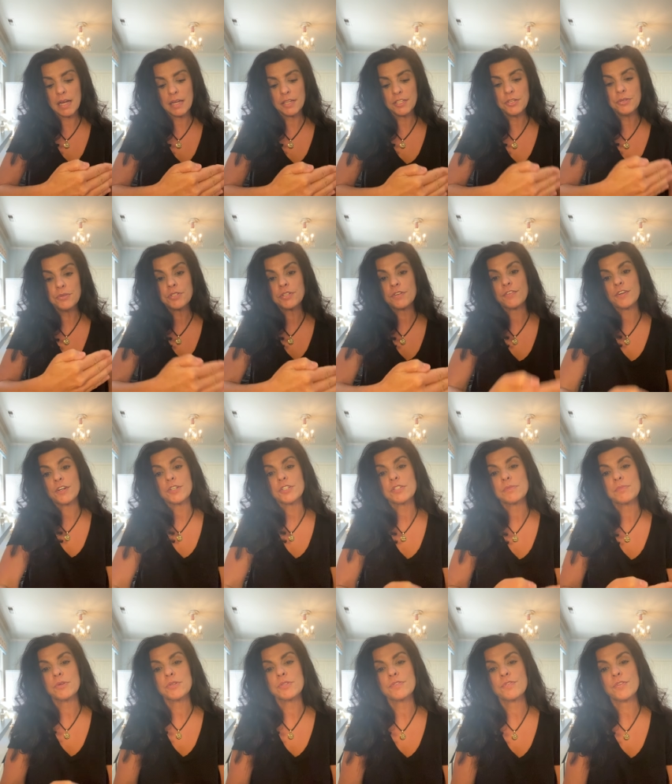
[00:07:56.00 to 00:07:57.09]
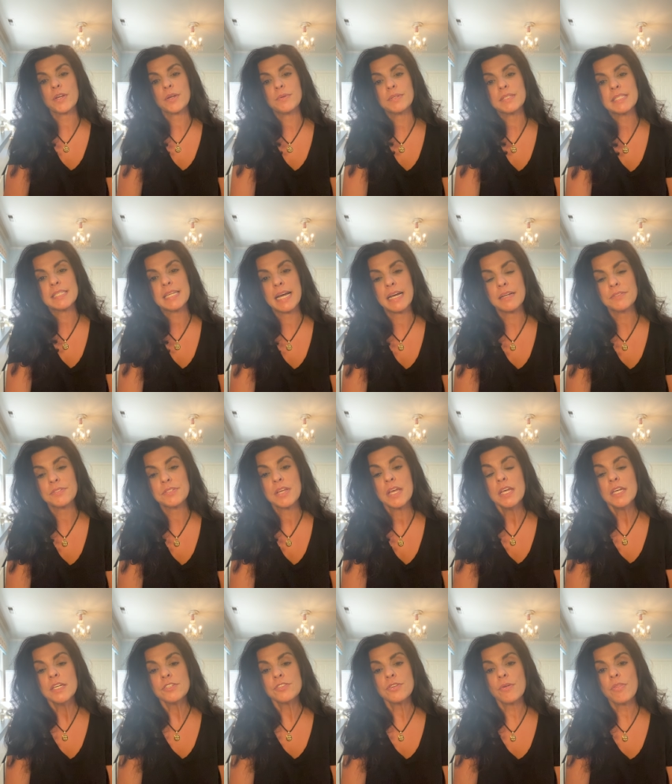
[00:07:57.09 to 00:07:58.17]
used first, most frequent sounds.
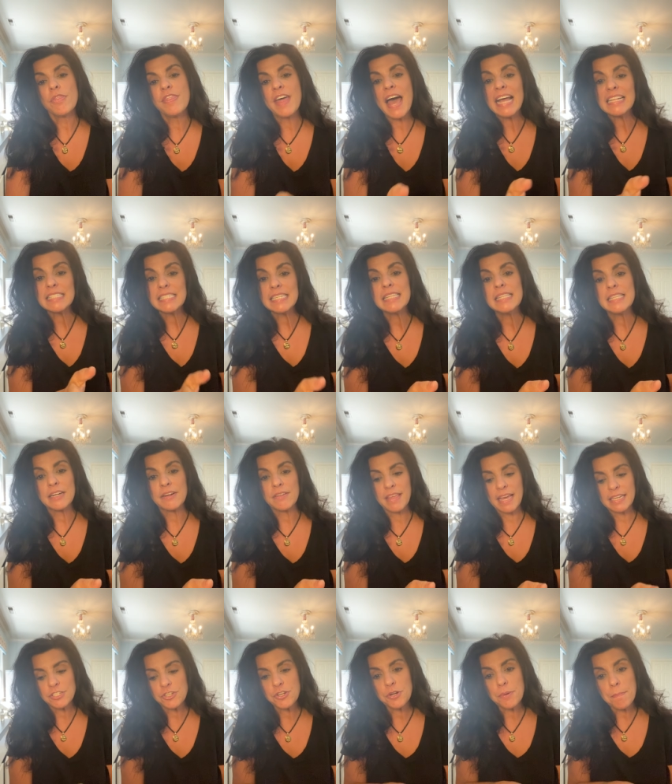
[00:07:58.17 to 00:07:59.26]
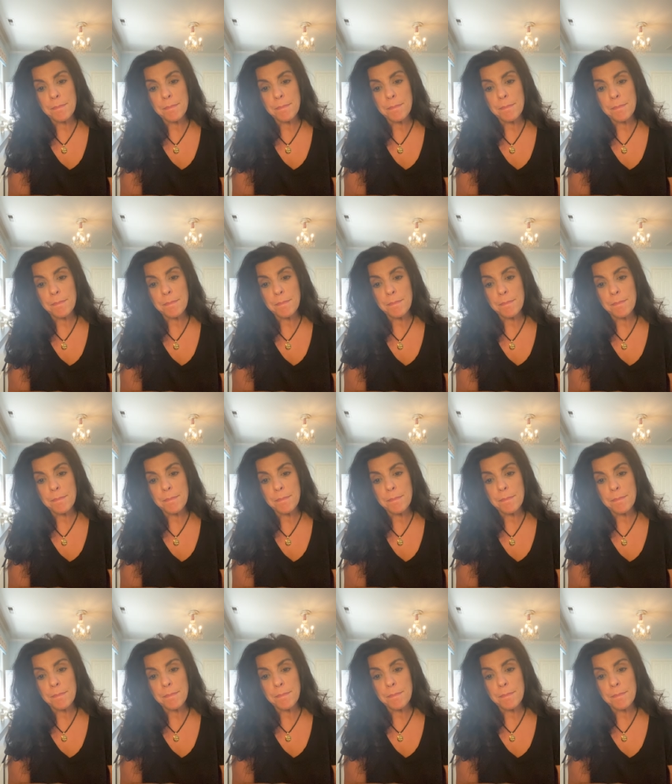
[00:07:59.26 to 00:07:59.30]
So that's in there, that's your